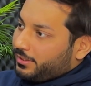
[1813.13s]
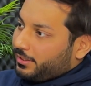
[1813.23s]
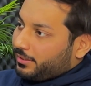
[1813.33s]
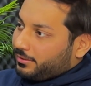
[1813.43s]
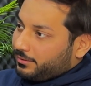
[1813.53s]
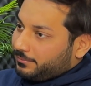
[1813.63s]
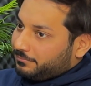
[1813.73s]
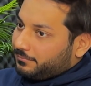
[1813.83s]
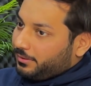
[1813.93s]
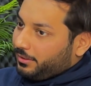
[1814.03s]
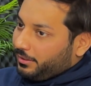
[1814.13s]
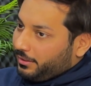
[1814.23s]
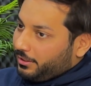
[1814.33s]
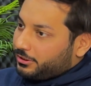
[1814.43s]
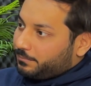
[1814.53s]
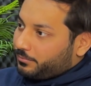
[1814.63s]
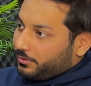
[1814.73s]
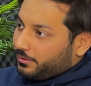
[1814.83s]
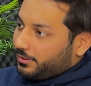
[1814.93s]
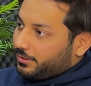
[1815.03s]
that each
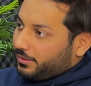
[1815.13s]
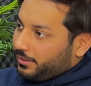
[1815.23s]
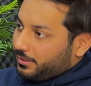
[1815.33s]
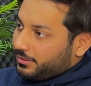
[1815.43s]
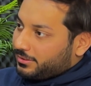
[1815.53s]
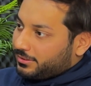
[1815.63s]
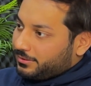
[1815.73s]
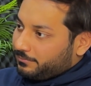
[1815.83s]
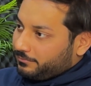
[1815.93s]
product is